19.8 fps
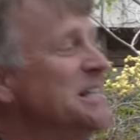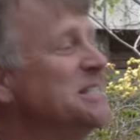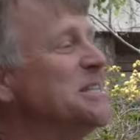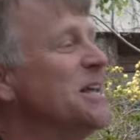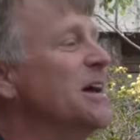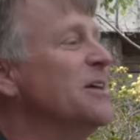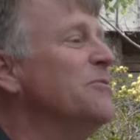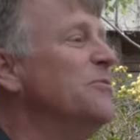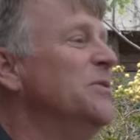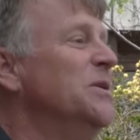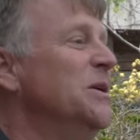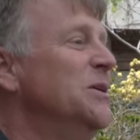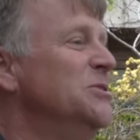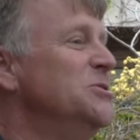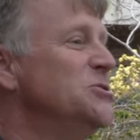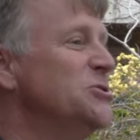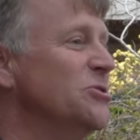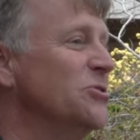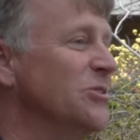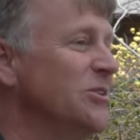He's like,
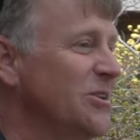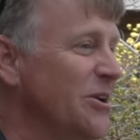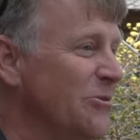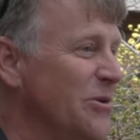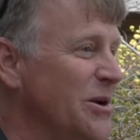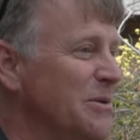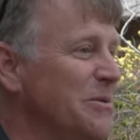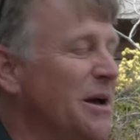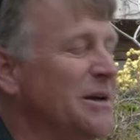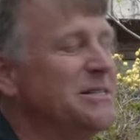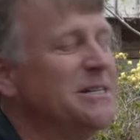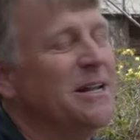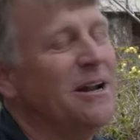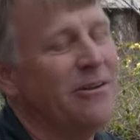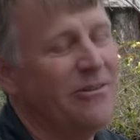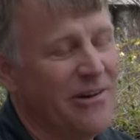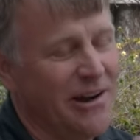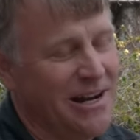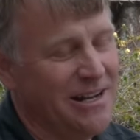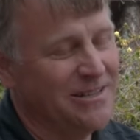you sure you don't want to? I said,
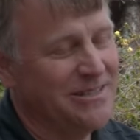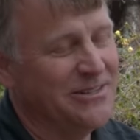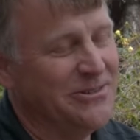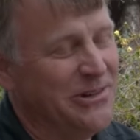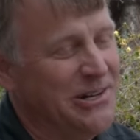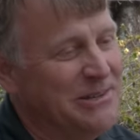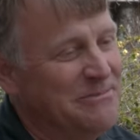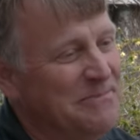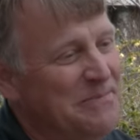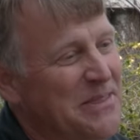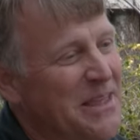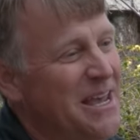all right, I'll do it.